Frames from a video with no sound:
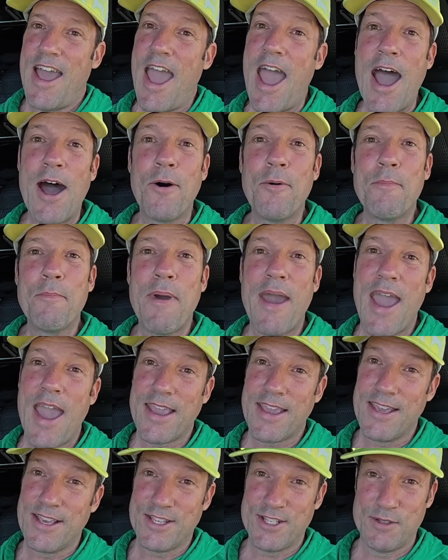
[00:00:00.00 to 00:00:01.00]

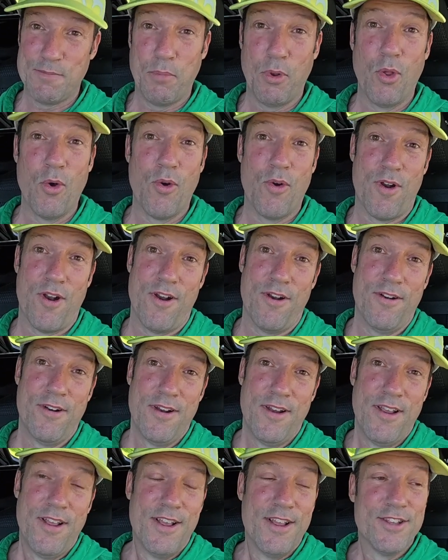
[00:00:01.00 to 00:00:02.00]
Outback Xplorer.
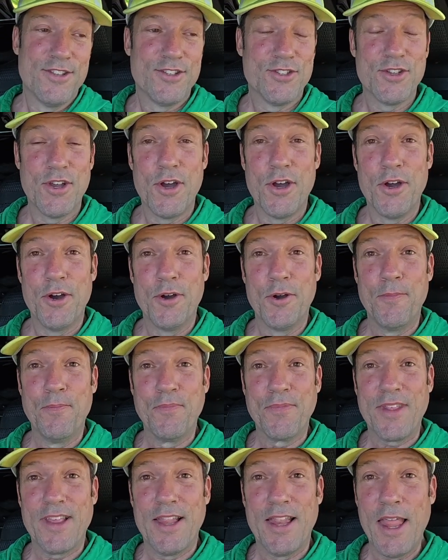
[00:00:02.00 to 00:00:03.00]
So
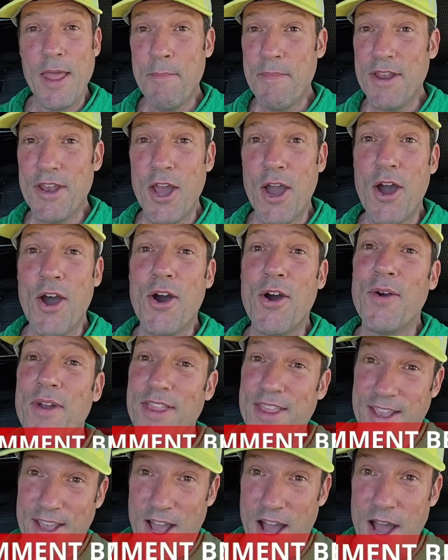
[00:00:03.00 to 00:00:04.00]
let me know
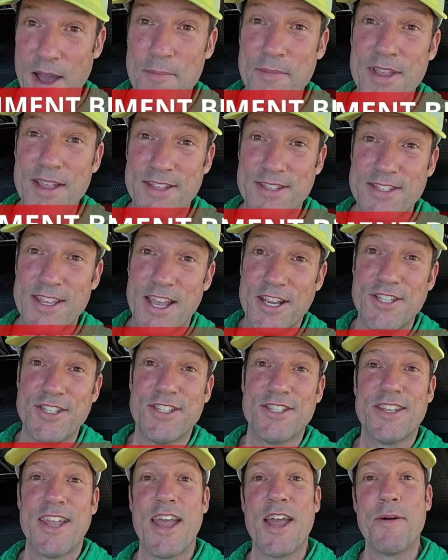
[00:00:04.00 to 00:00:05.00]
in the comment
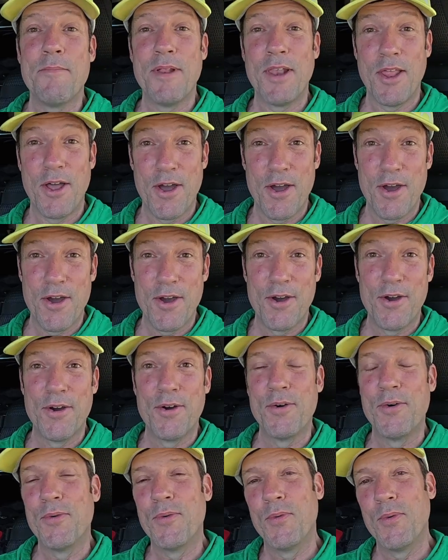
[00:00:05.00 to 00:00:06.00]
sections down
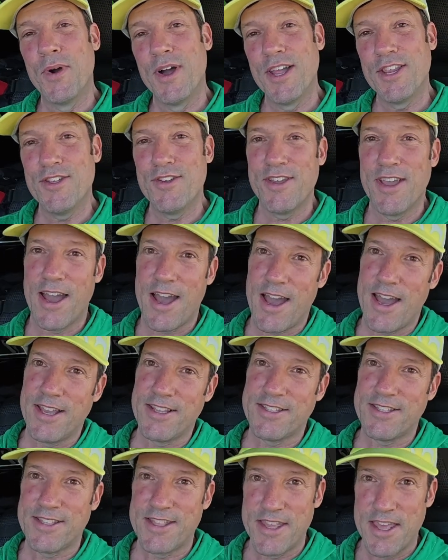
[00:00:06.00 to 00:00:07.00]
below what you
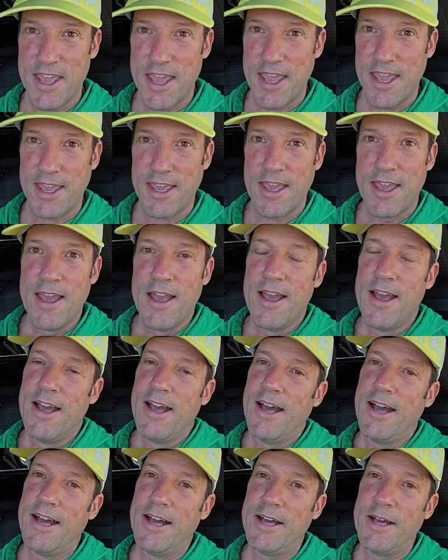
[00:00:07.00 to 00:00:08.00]
guys think.
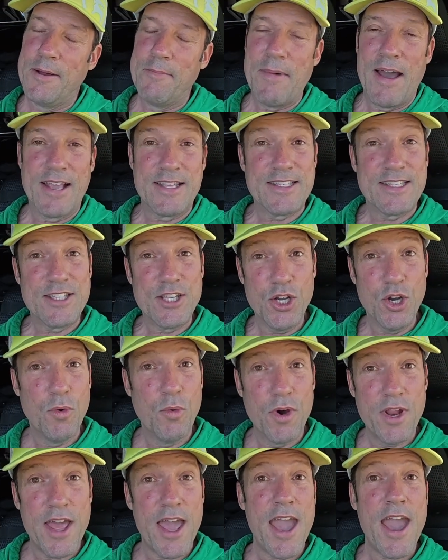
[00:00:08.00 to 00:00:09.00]
I still
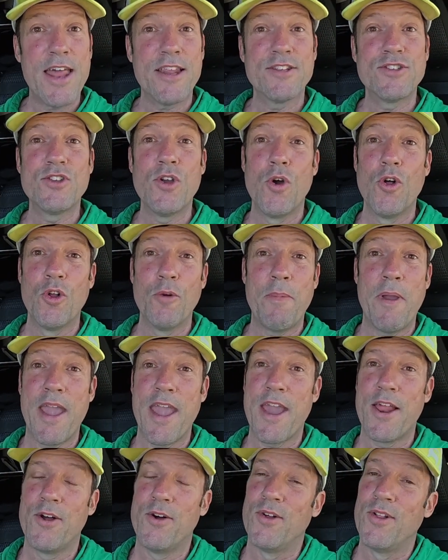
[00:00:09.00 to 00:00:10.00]
want to add a solar
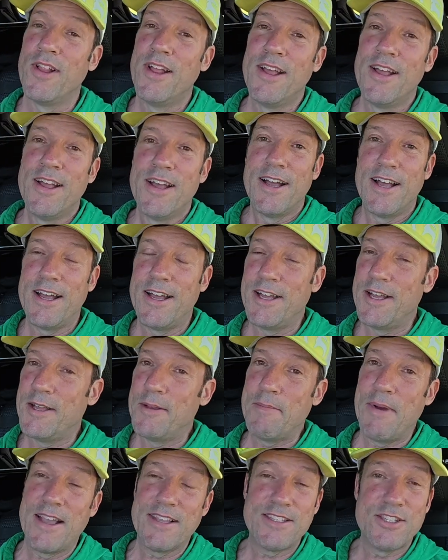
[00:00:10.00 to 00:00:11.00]
panel.
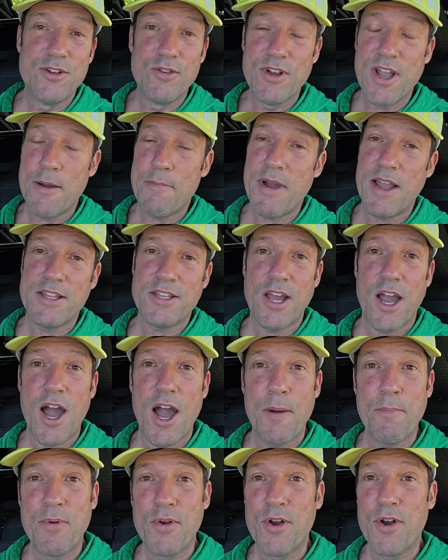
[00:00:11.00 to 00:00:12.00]
I still got my
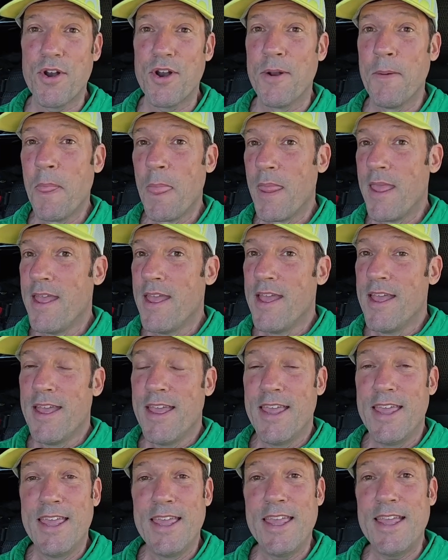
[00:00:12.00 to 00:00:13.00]
topper.
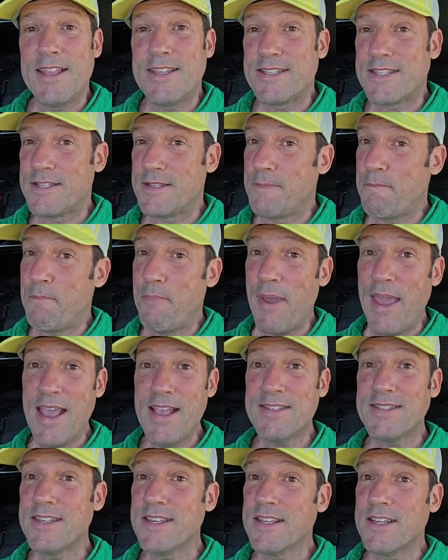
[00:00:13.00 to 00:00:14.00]
It's
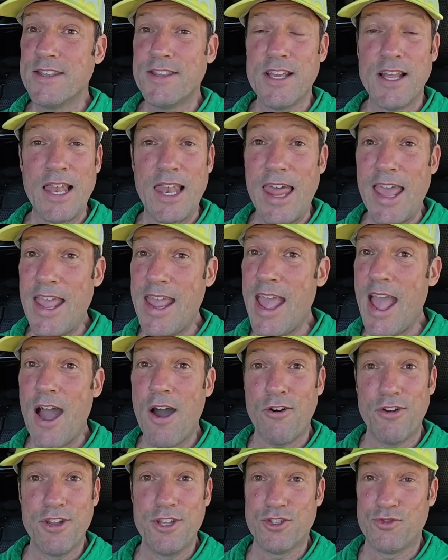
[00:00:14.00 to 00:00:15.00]
basically, the
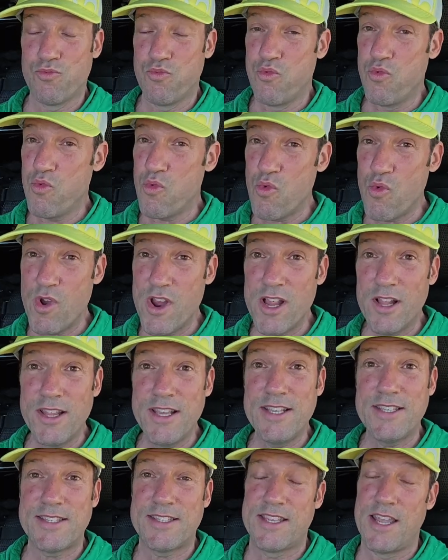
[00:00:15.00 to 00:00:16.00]
layout is
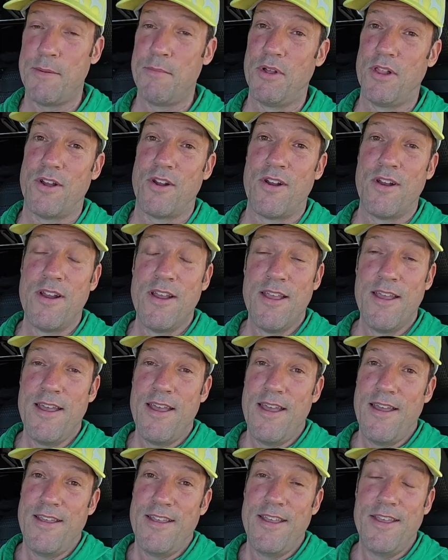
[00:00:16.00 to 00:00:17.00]
really similar.
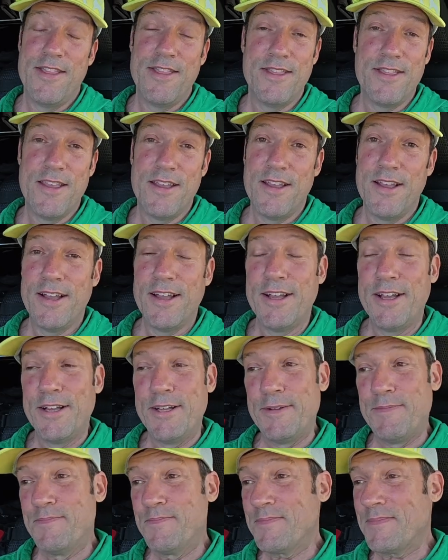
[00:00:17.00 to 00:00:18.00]

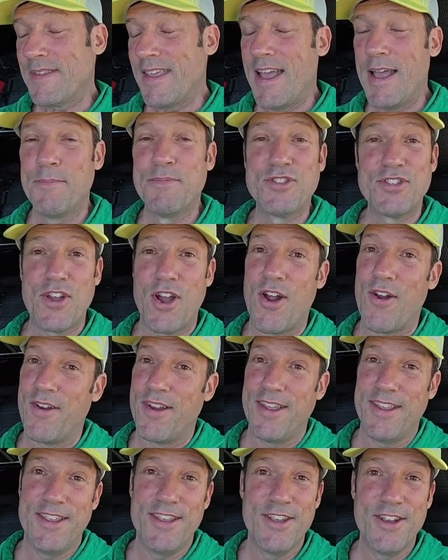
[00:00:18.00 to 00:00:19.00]
I'm
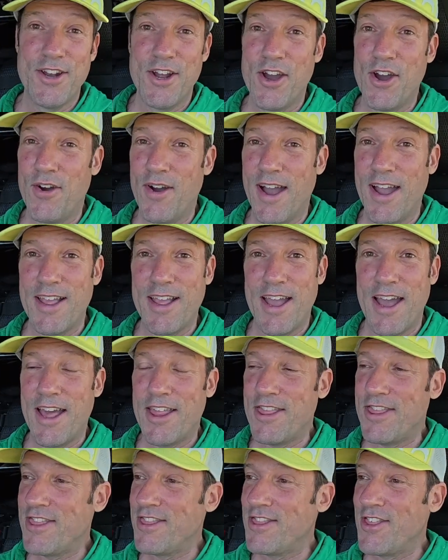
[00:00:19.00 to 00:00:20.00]
sorry,
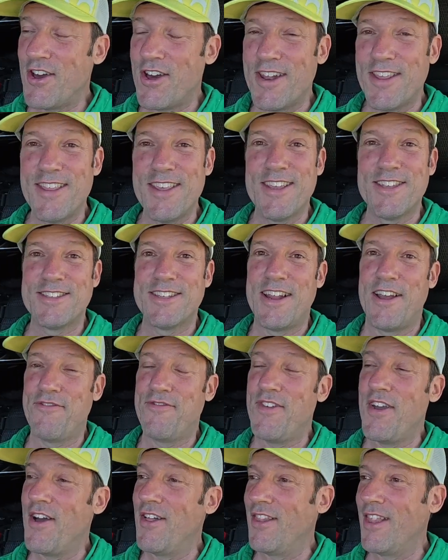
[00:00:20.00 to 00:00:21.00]
I thought of this and I
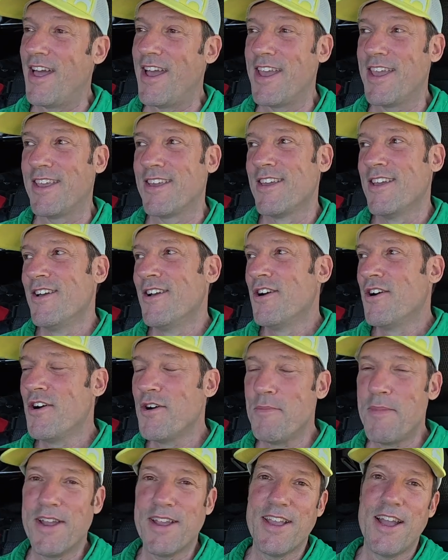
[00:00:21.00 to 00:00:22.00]
felt like,
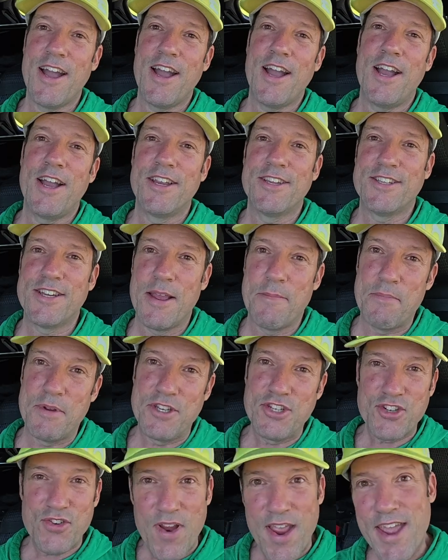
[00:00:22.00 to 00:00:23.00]
oh my gosh, I'm
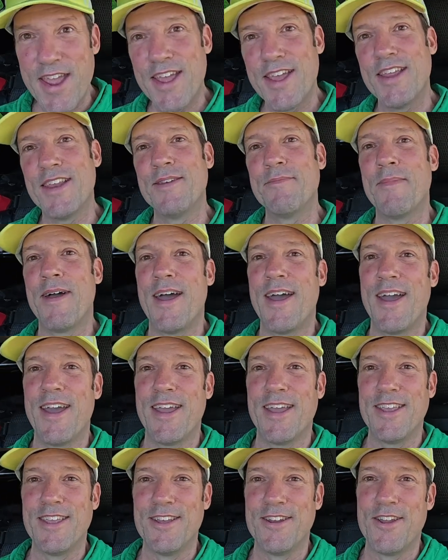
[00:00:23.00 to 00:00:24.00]
betraying
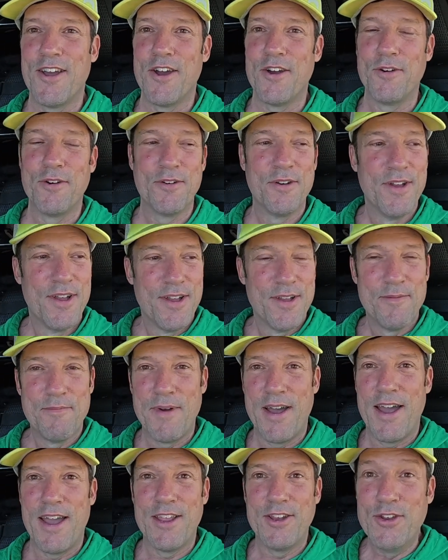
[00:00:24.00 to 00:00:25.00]
my
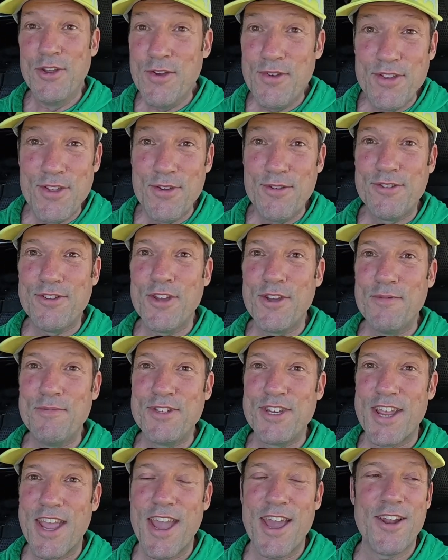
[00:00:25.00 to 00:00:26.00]
new
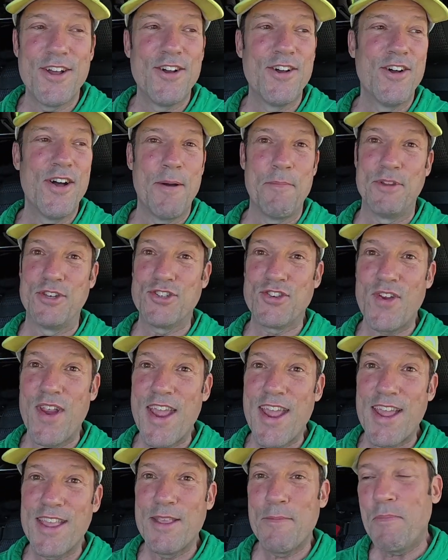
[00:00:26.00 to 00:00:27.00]
YouTube channel. I'm
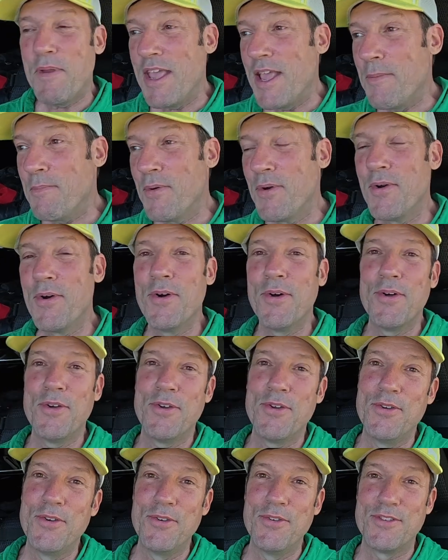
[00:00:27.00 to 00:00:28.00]
betraying the
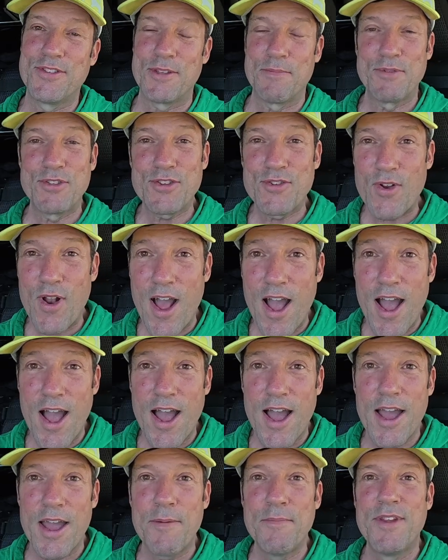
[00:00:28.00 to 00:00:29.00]
people who
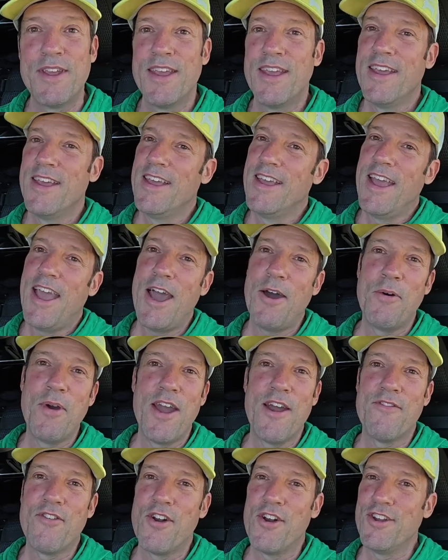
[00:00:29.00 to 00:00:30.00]
subscribed.
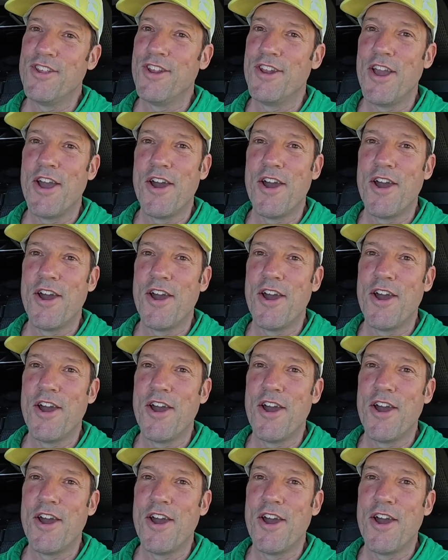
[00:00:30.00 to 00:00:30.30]
However,